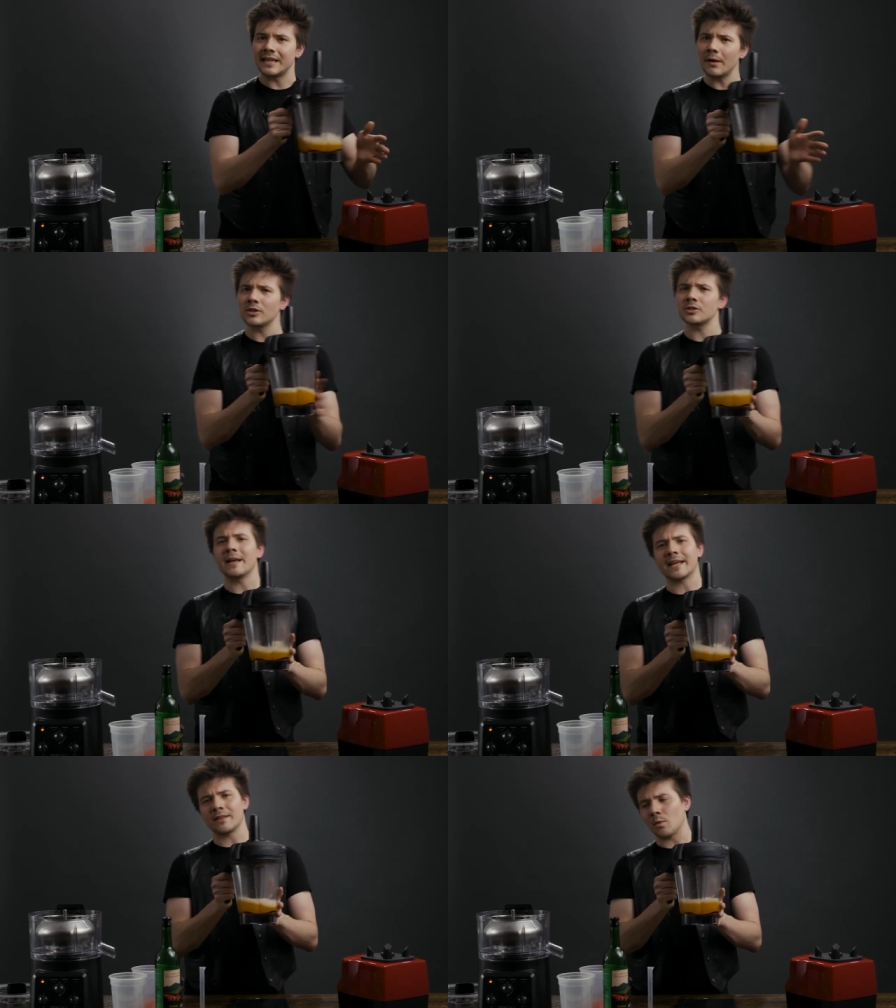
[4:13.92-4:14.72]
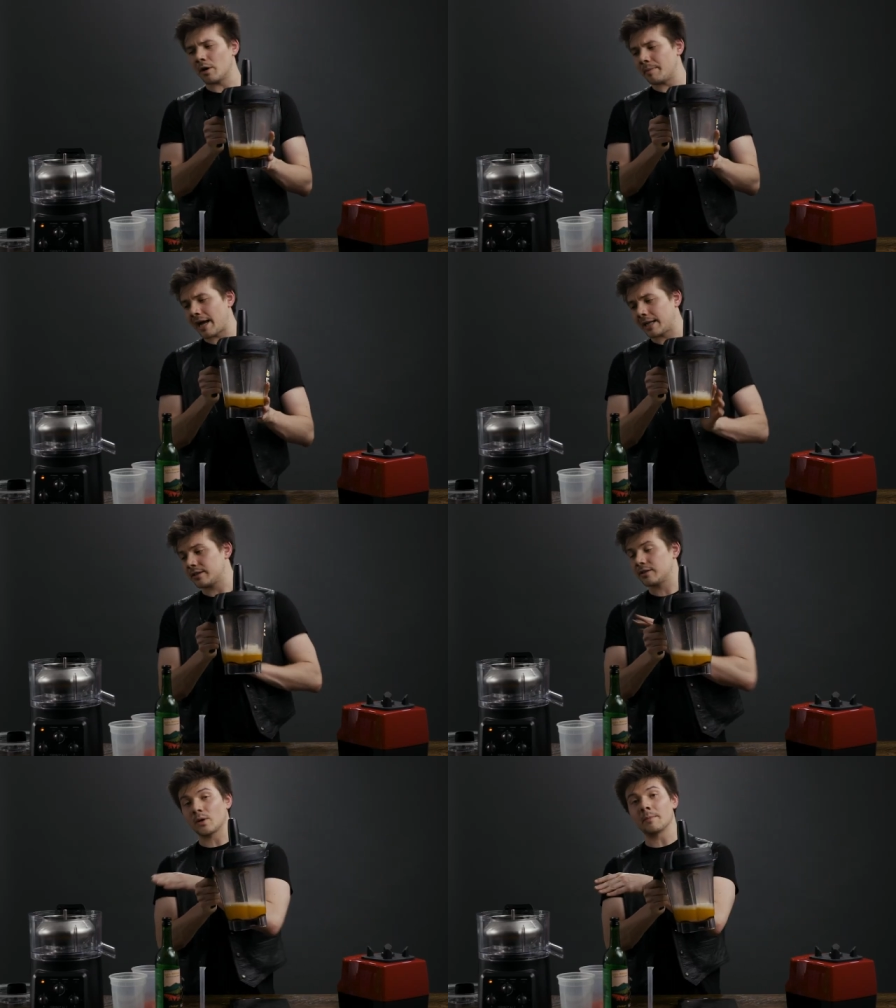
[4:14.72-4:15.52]
Today we're just making the one
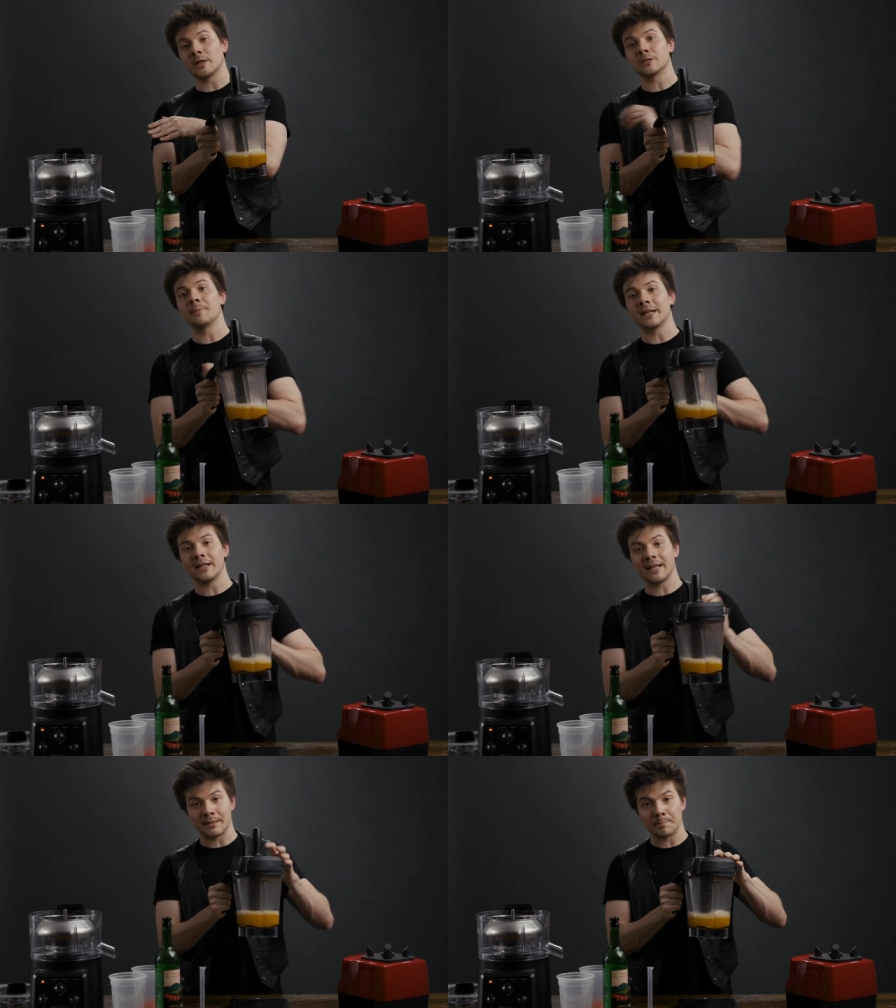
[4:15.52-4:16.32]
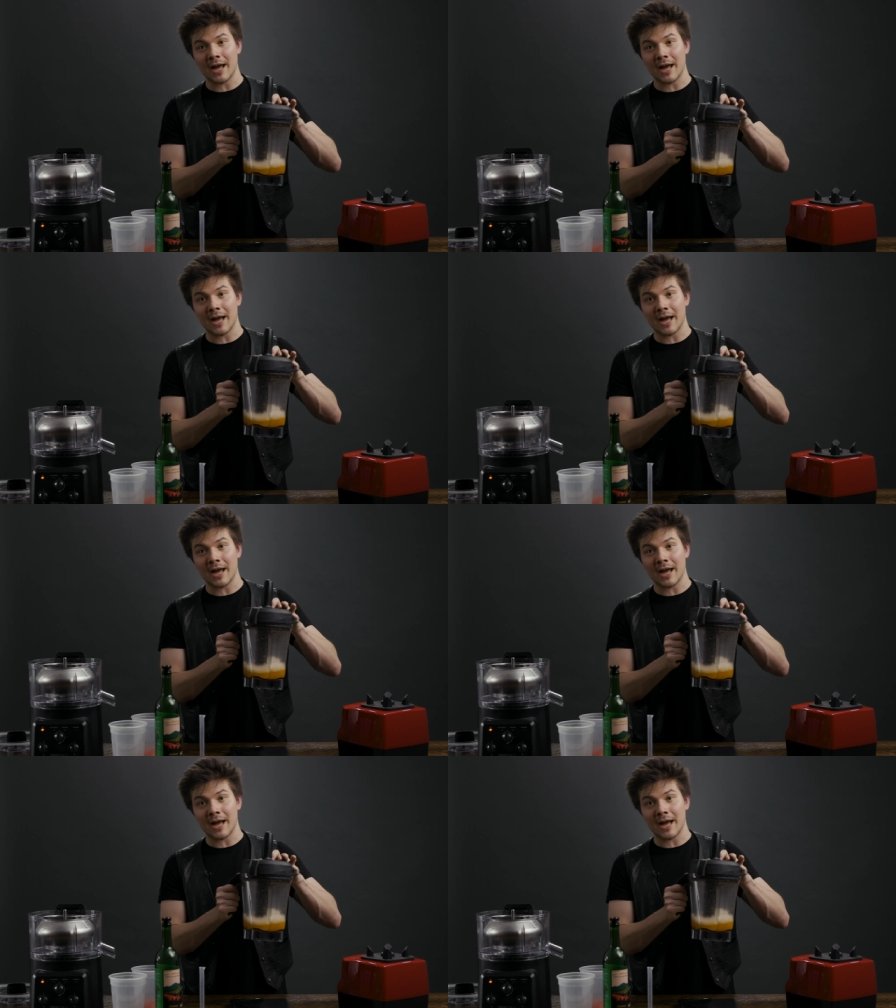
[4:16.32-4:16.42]
batch, so I'm gonna spin it in